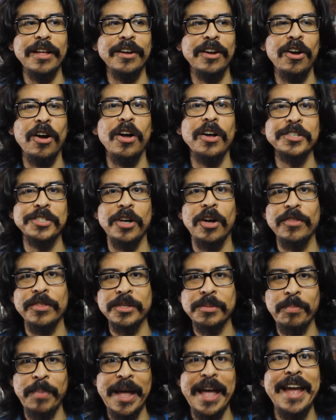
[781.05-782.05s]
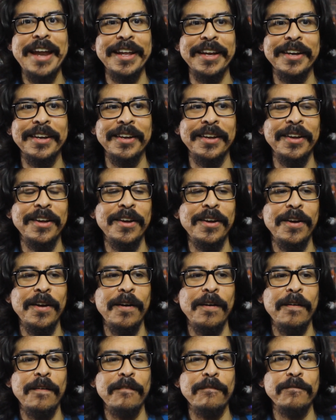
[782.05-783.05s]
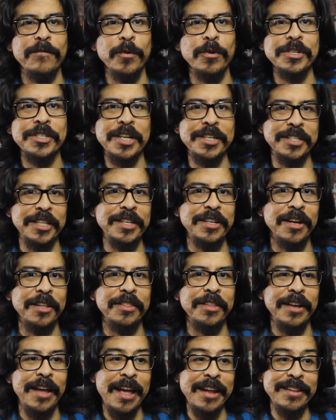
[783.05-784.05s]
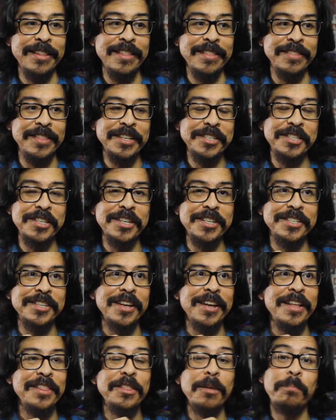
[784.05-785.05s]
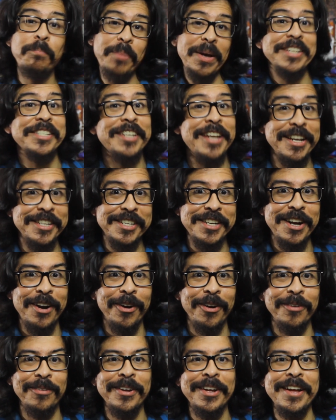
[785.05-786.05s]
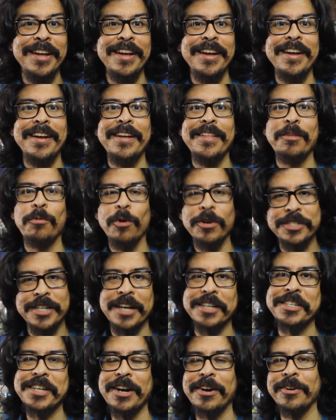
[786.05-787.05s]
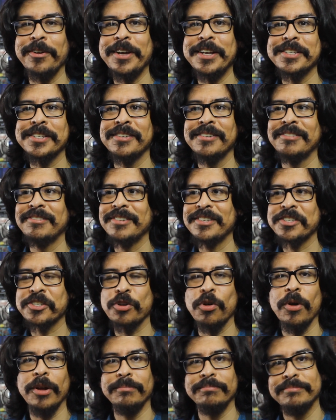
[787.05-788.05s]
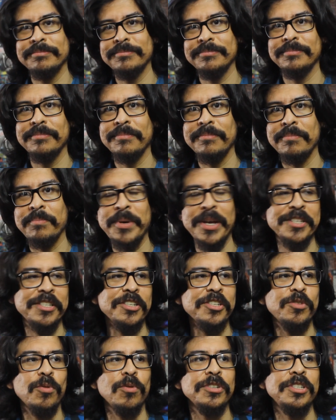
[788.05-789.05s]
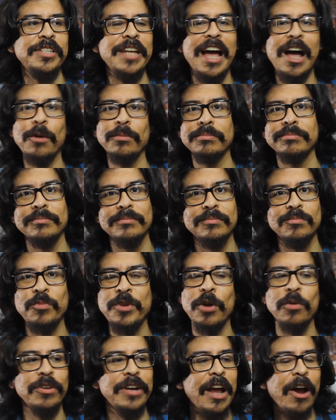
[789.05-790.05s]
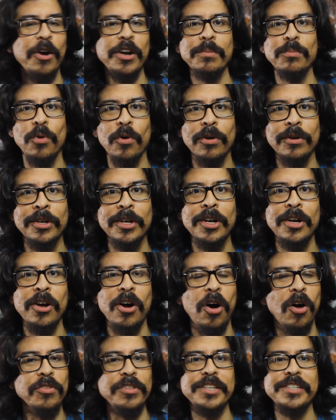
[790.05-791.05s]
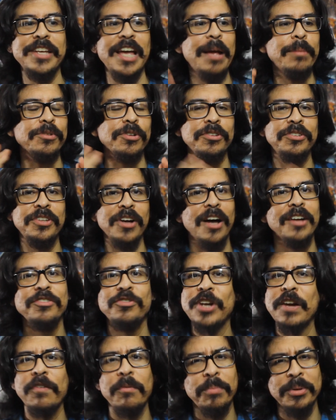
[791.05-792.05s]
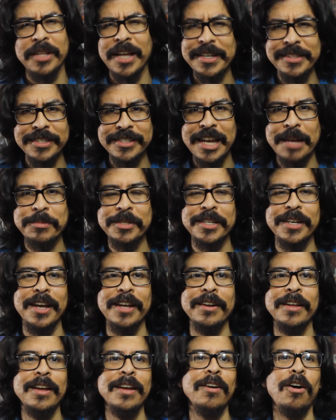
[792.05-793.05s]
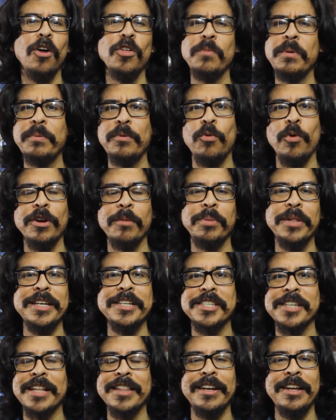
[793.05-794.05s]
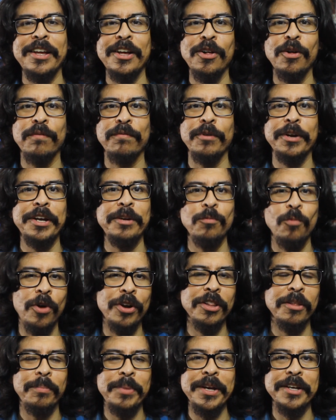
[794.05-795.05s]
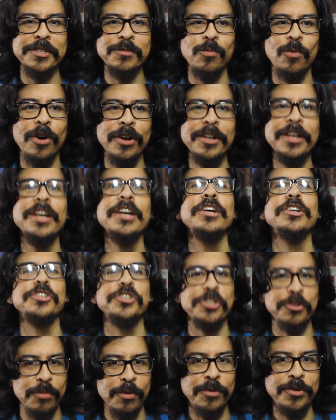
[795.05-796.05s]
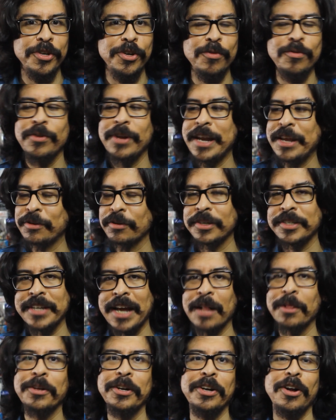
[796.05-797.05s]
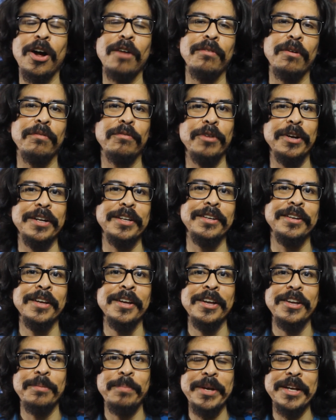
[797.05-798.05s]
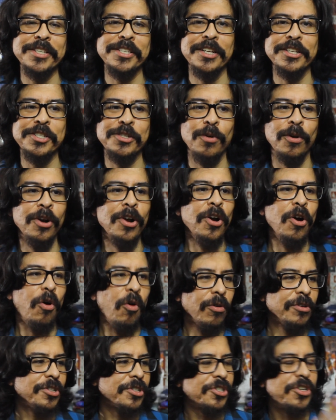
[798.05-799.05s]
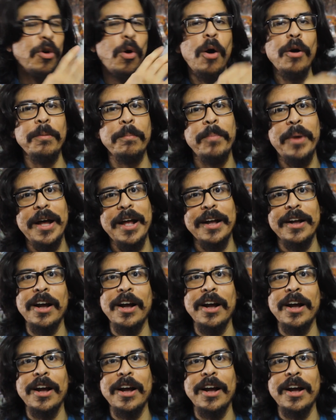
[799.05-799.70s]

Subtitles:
cause all this panic for essentially nothing, and this is the best case scenario. The worst case scenario is, screw it. PSN Store is down, we don't care anymore. All these games are done, you're never playing these games again. All the people who want to play Silent Hill freaking 1 on the PS1, screw you, either download it off our freaking PSN Store, or just go out and buy a